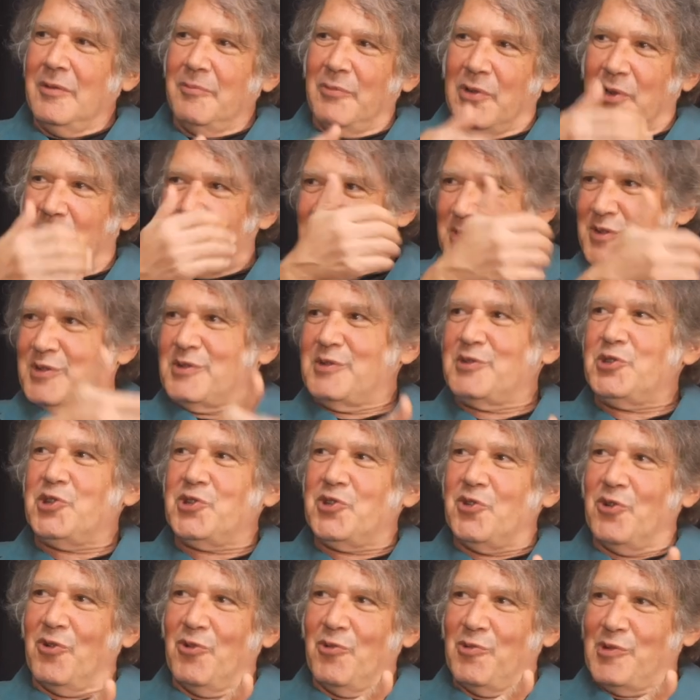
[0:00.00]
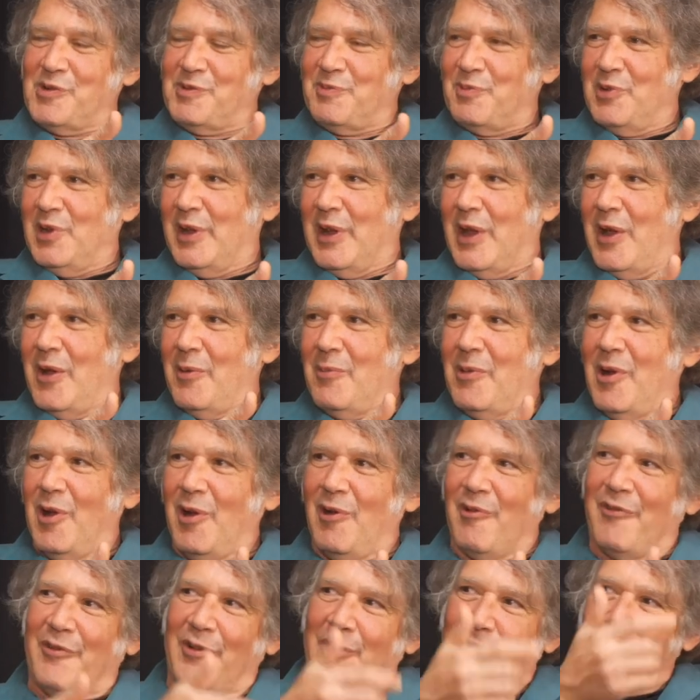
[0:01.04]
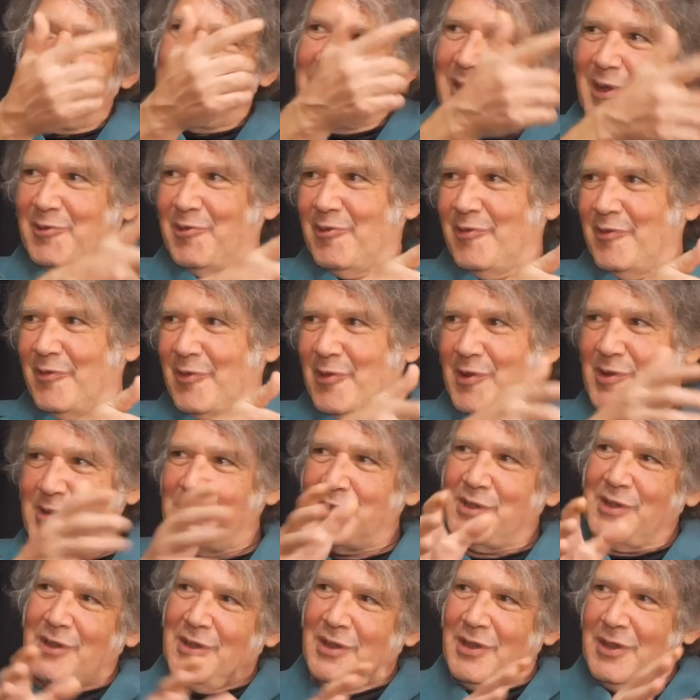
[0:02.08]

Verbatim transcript: because Shure was putting out microphones, Electro Voice.